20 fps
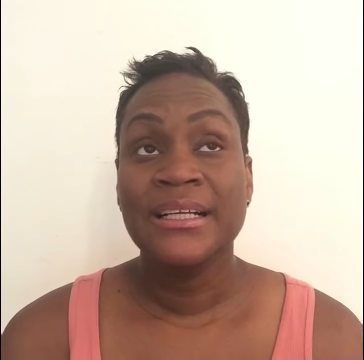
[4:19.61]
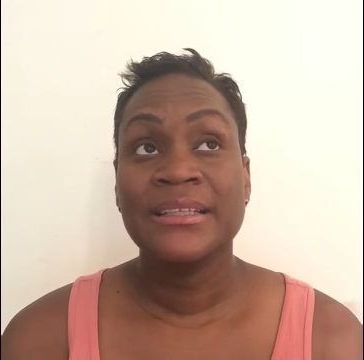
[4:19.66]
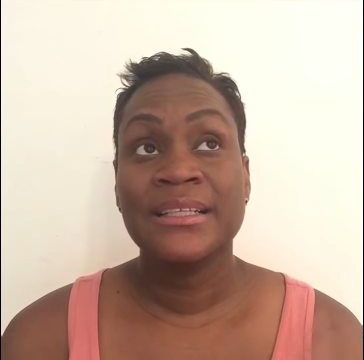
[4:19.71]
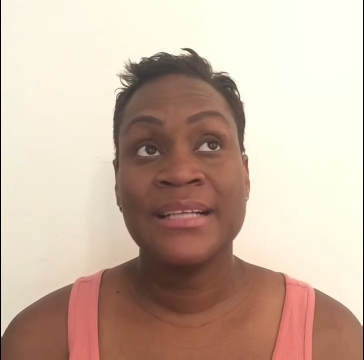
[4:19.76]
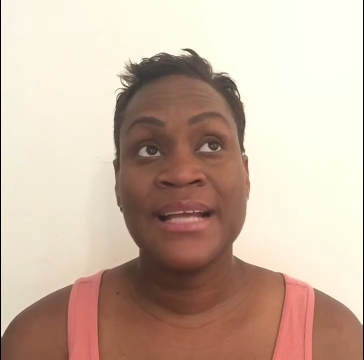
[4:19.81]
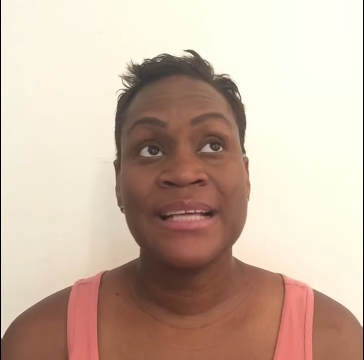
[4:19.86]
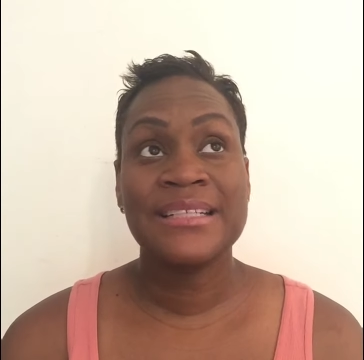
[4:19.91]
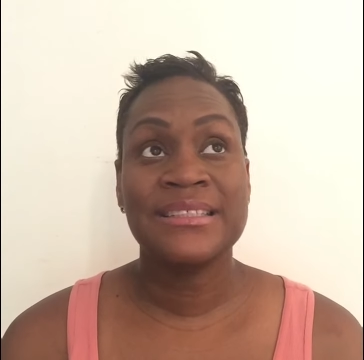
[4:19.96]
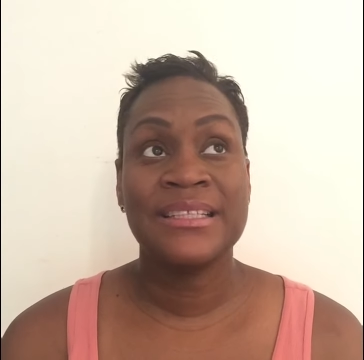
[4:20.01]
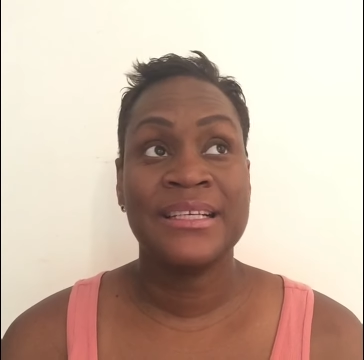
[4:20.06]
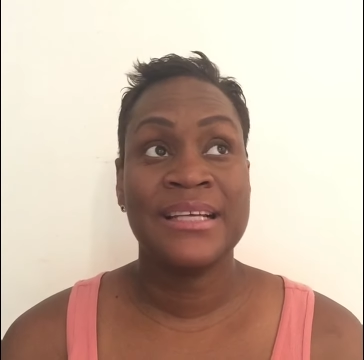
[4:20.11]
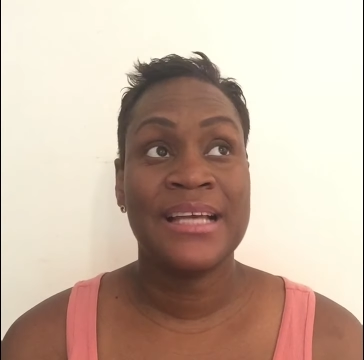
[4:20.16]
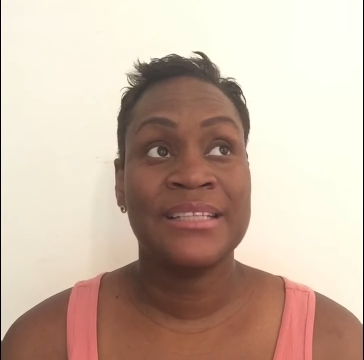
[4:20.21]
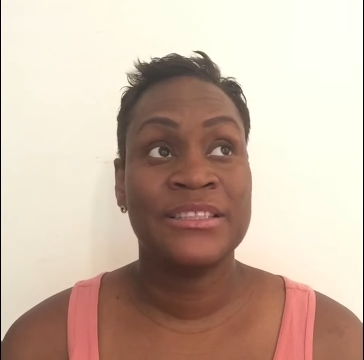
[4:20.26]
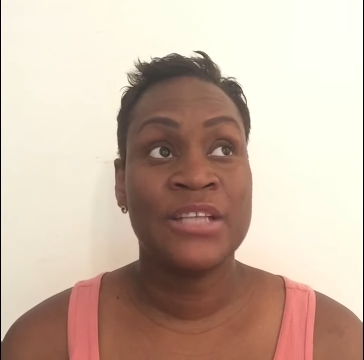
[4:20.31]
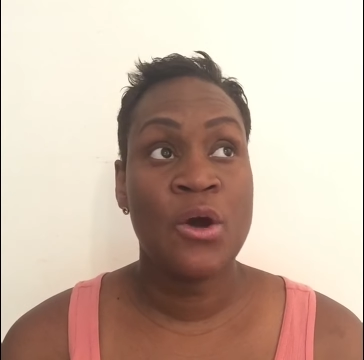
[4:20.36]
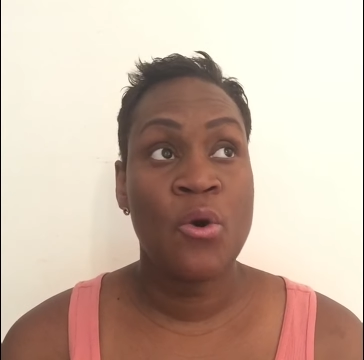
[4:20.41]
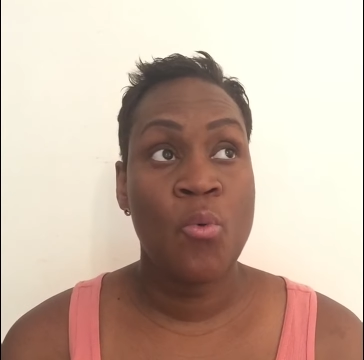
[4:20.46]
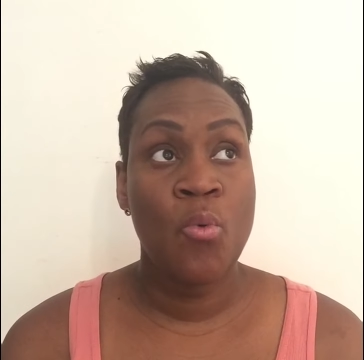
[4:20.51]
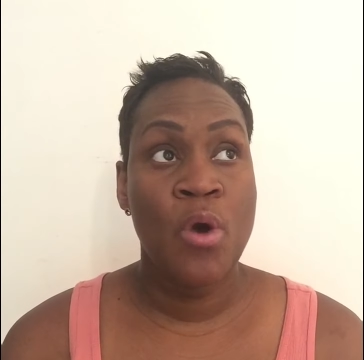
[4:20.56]
The next thing I
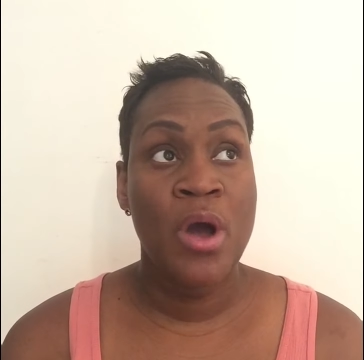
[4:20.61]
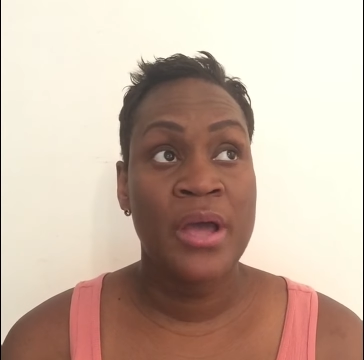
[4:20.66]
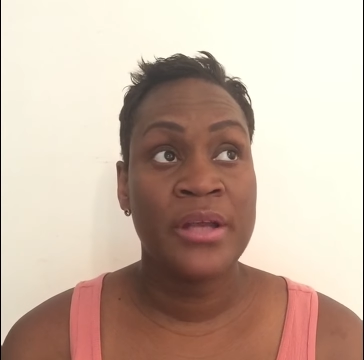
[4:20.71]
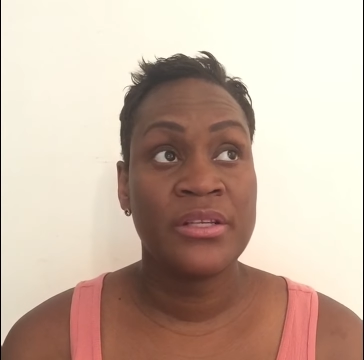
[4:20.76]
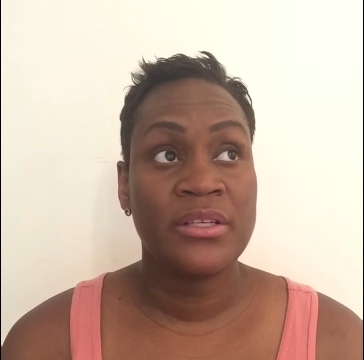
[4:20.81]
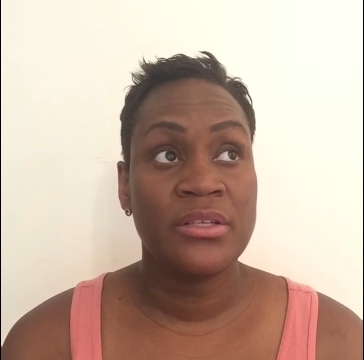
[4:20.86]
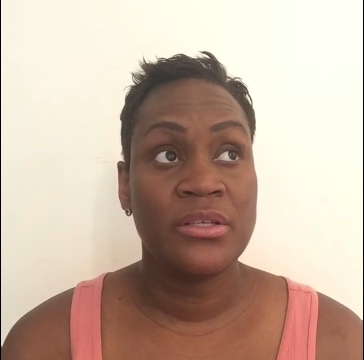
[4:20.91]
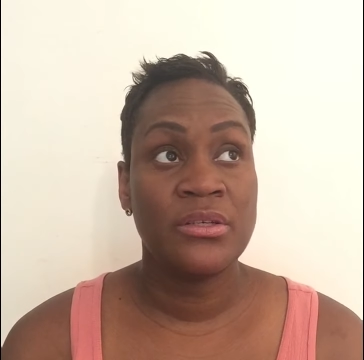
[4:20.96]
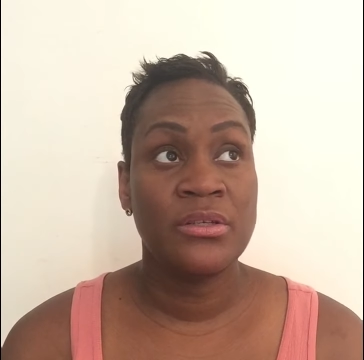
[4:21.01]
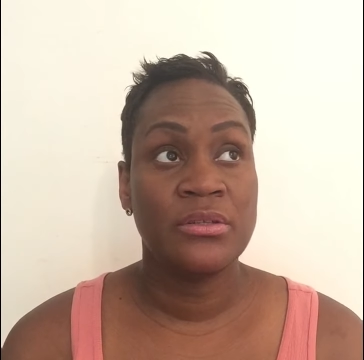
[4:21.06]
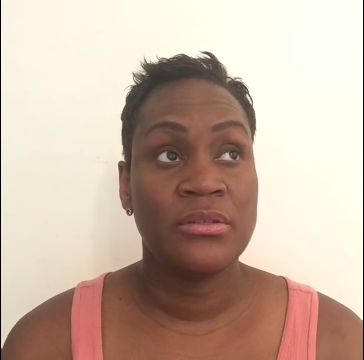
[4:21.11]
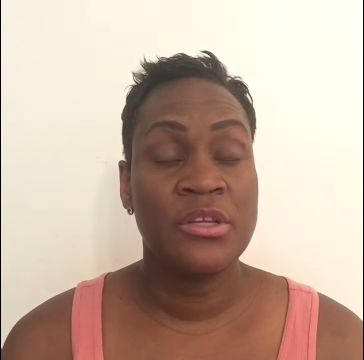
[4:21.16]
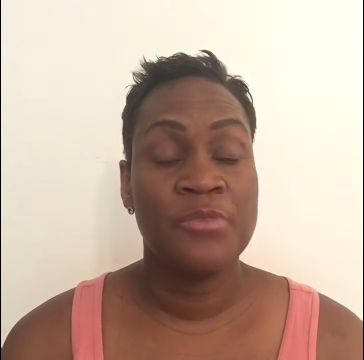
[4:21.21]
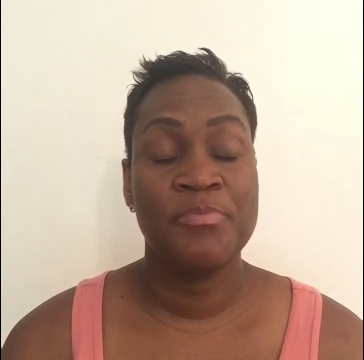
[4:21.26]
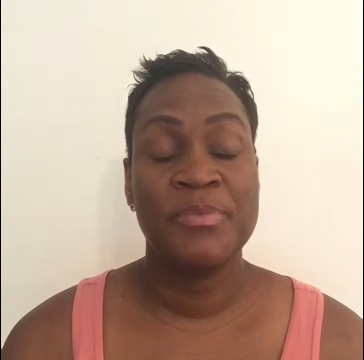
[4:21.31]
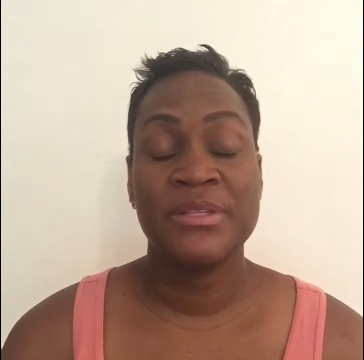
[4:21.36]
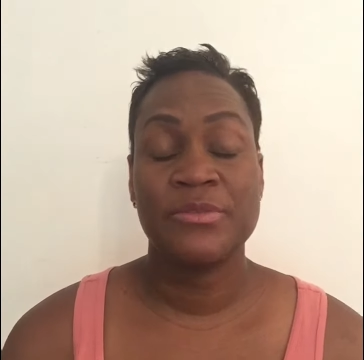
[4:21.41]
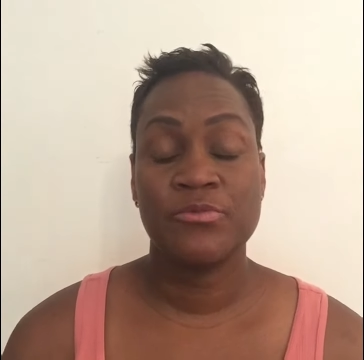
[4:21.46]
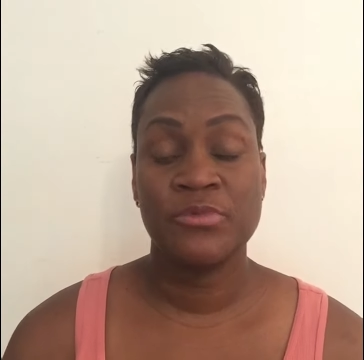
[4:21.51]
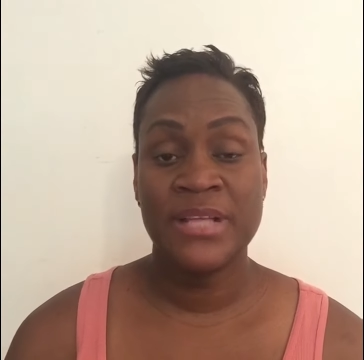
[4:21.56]
don't want, the